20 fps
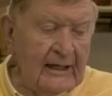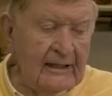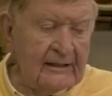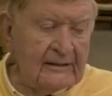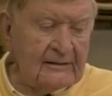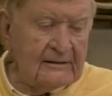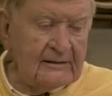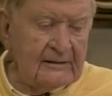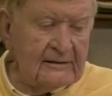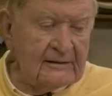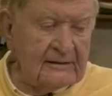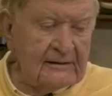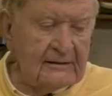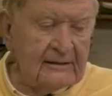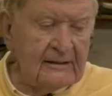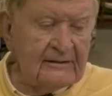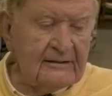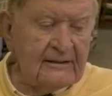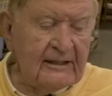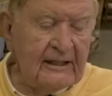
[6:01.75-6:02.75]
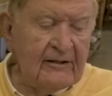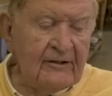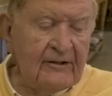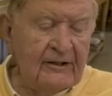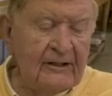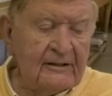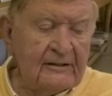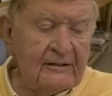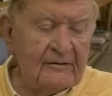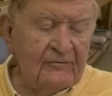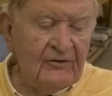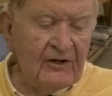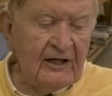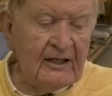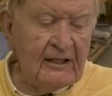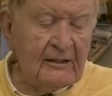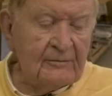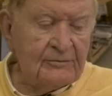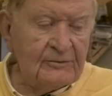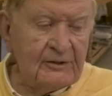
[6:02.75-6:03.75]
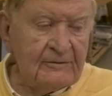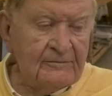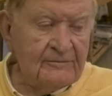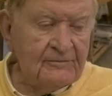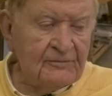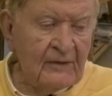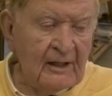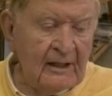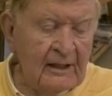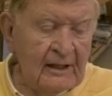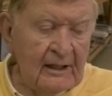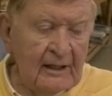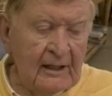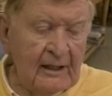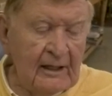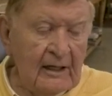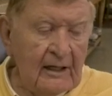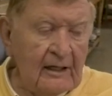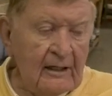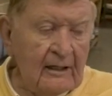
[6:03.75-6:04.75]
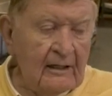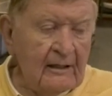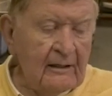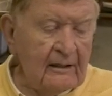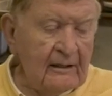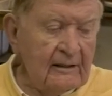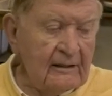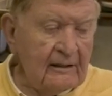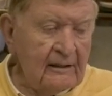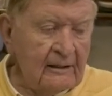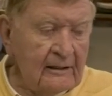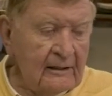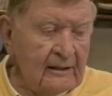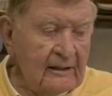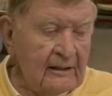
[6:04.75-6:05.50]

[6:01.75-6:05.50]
As this area developed, uh,